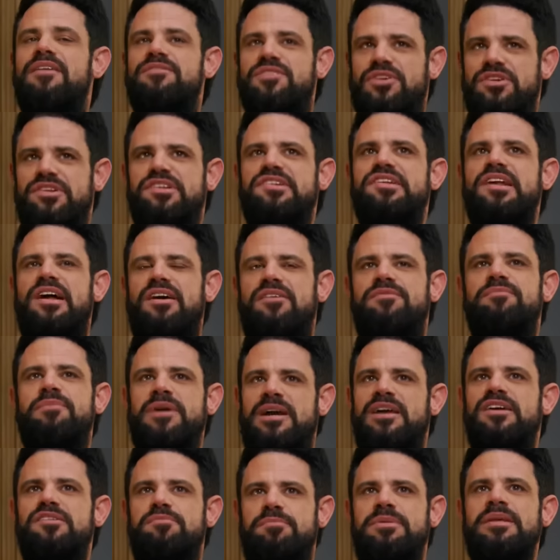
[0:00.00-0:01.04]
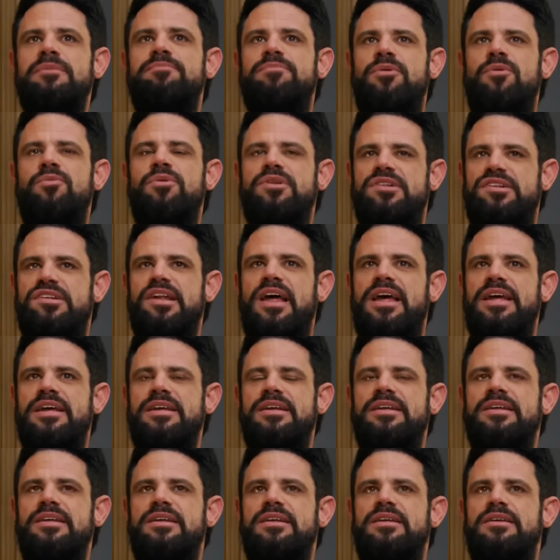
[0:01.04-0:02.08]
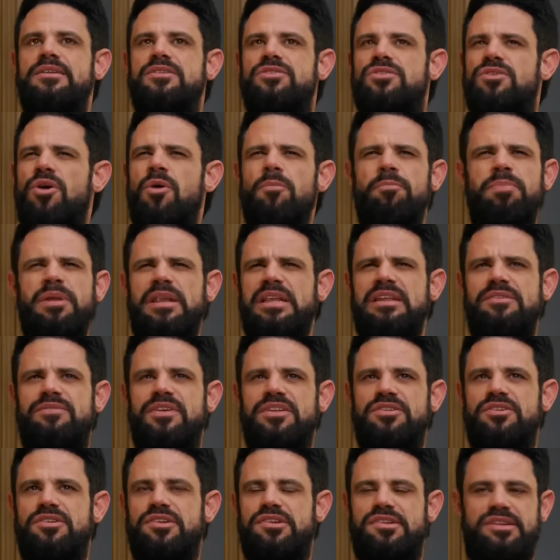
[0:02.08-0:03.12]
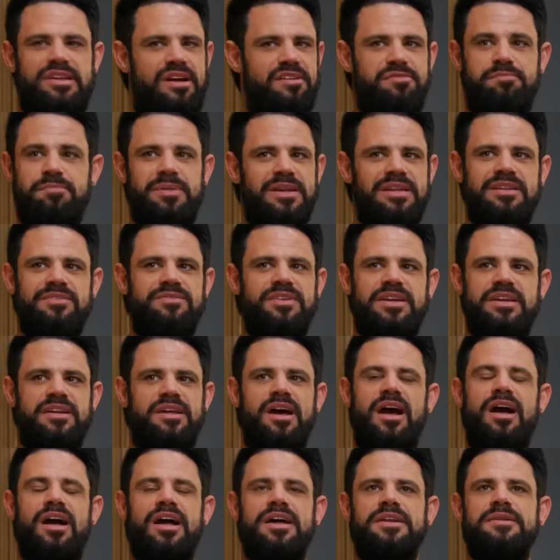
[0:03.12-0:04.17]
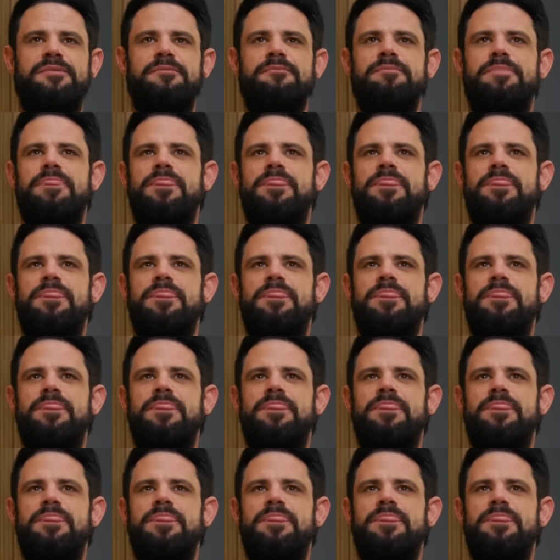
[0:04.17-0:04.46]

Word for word: Of yourself, because people will say, don't believe in yourself, believe in God.